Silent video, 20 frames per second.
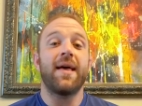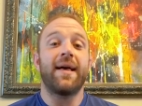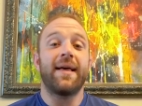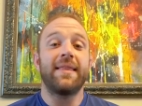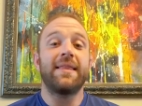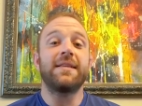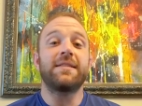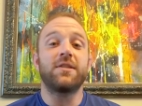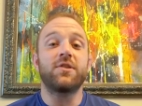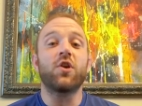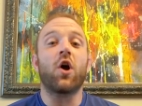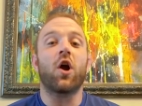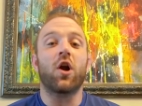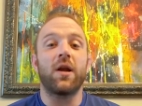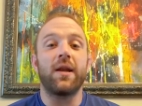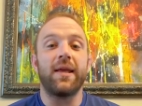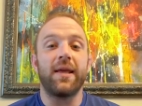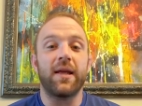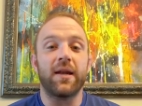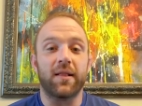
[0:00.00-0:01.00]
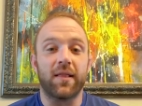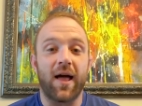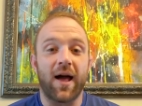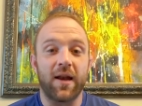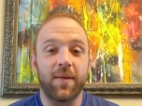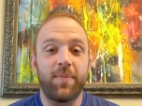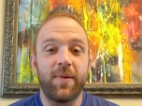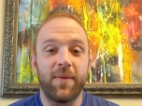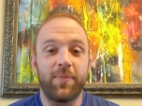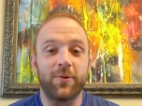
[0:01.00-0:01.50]
this is already in a
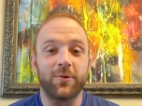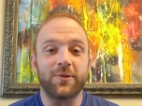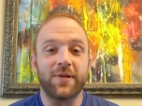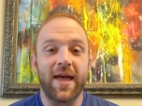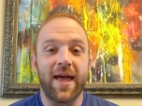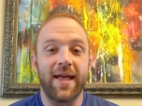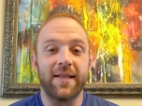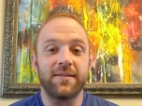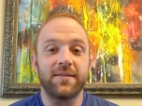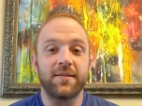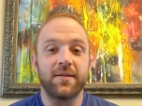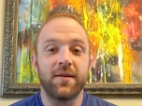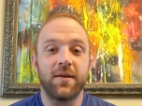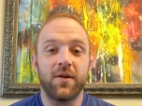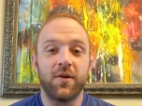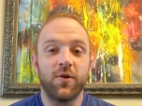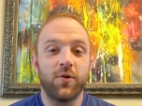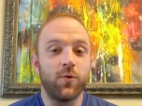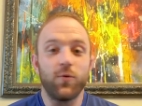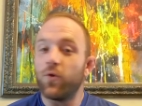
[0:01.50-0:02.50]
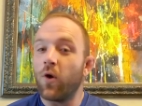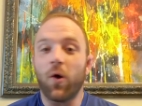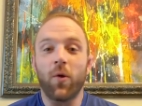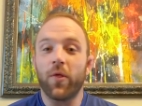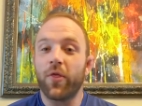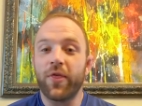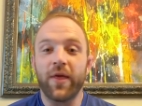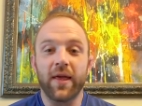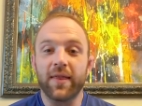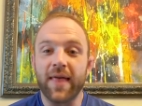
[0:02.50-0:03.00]
lot of people's heads who
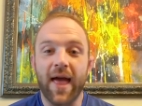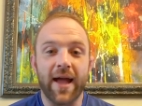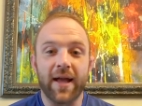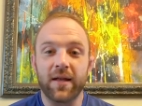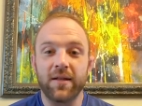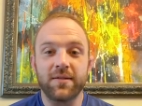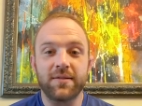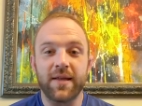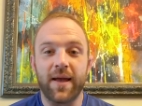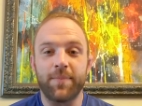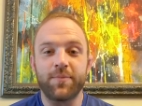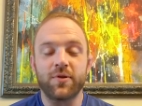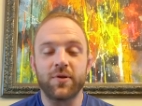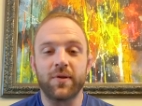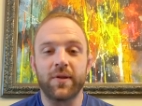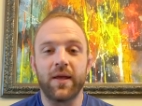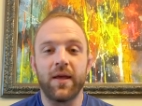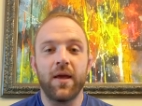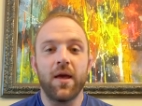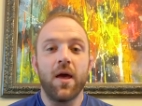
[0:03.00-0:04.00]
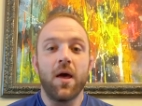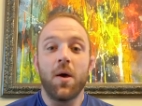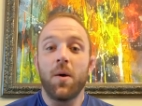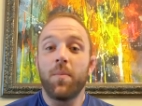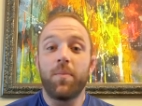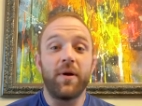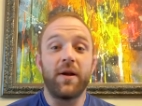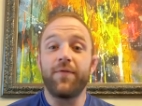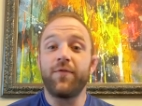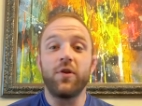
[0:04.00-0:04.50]
don't think that conceptually.
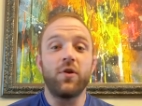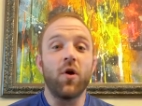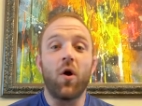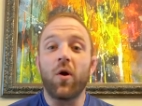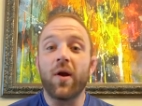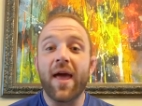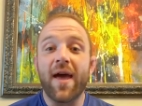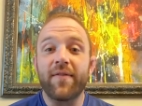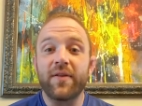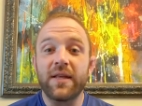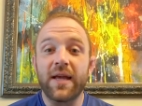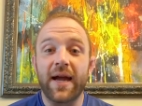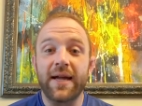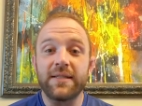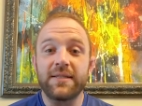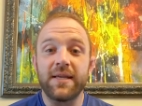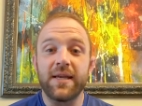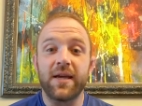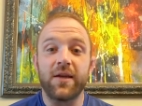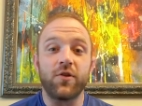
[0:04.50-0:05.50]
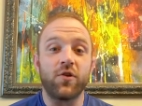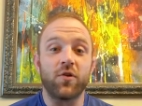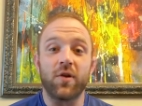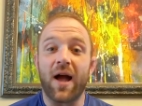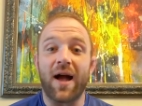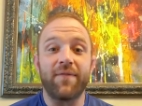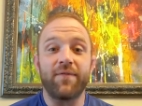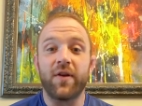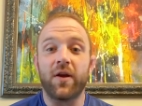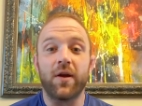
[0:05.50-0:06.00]
But if you don't have any idea and you're
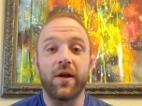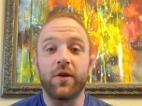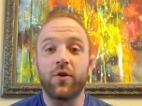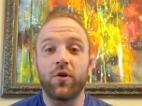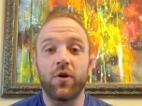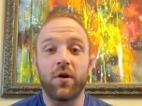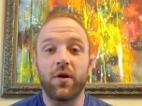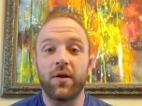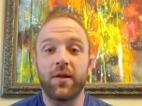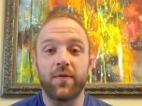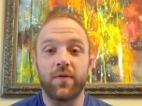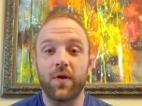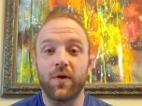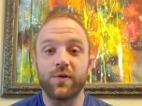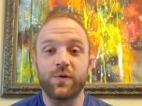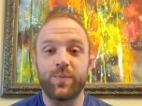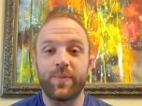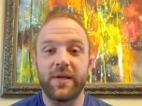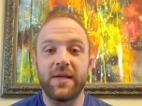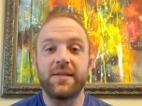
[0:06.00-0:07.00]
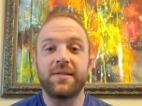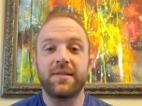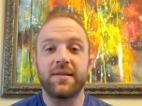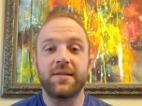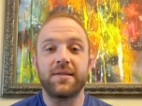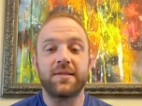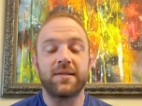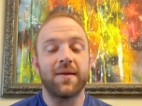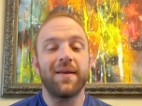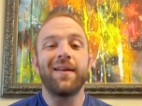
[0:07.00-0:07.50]
not very good at those
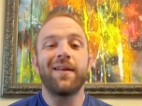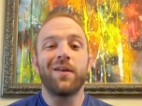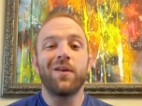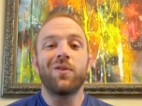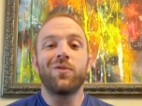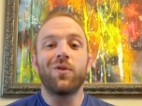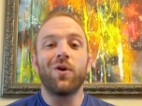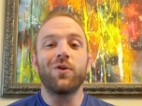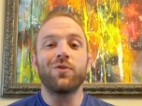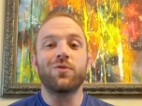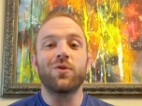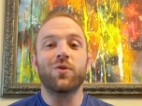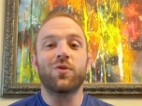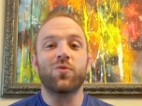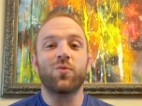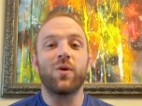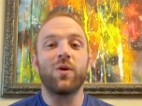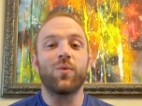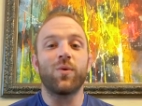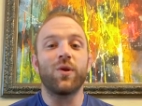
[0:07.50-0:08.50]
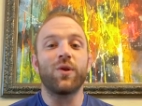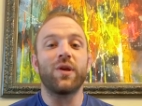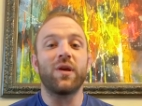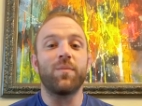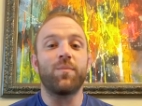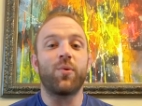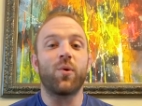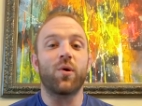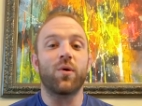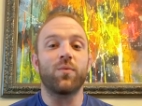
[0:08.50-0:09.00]
pieces, those are three really
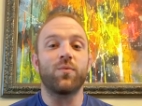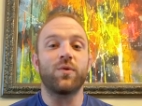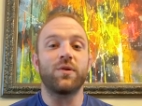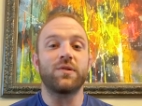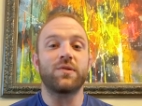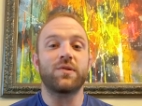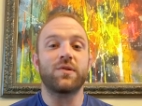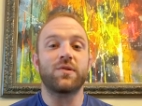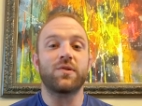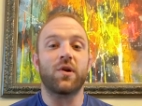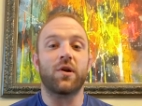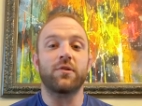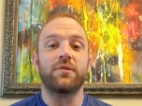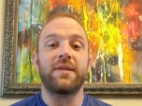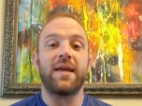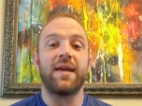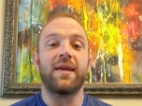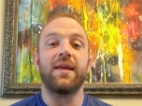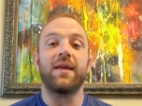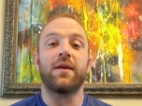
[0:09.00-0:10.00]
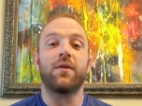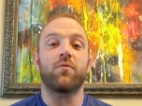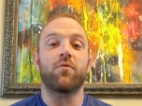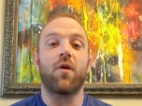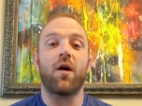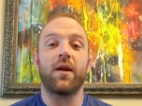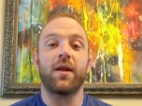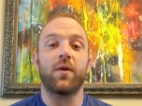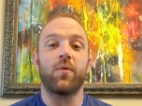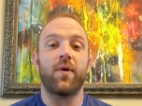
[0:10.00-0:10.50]
important ones to start taking and
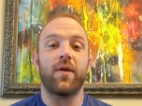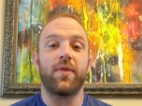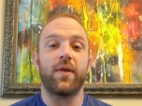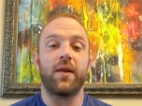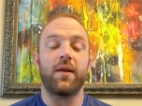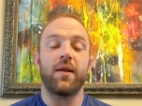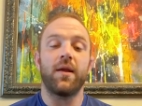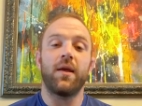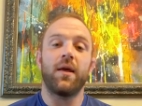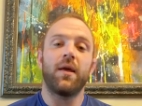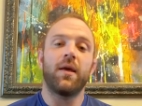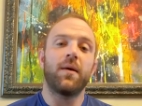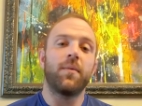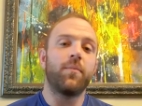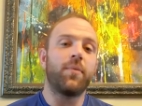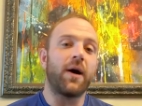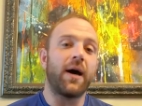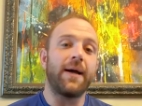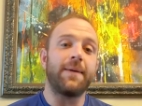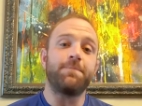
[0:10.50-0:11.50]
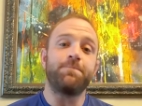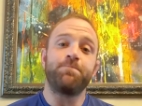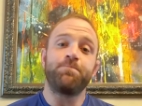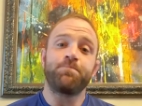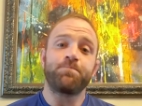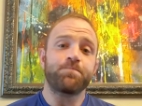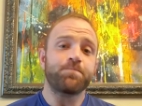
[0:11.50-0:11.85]
running with it. But